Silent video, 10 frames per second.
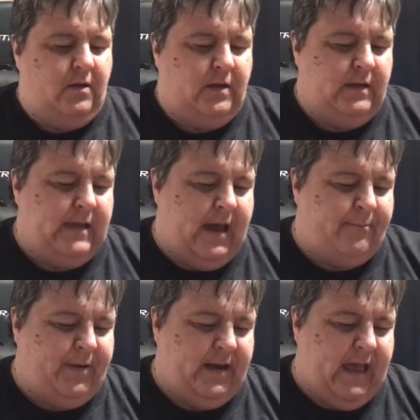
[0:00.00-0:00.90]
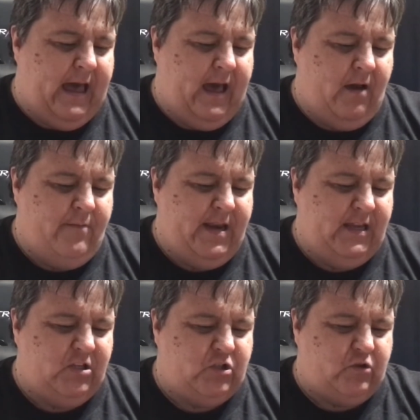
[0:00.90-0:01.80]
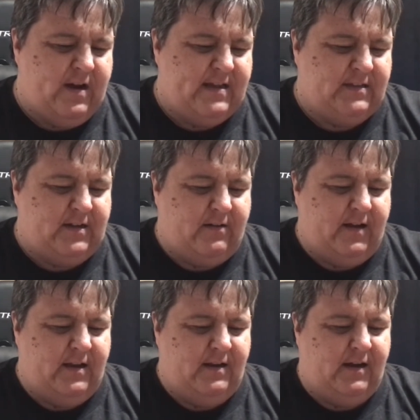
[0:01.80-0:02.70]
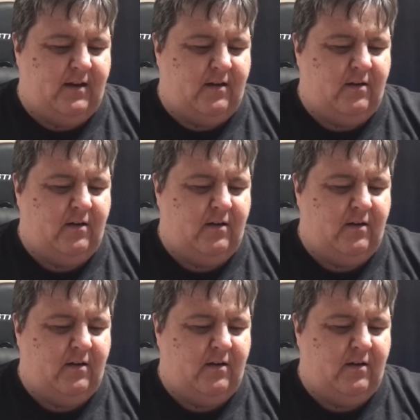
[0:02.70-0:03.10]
Yeah, but how many strands are in here?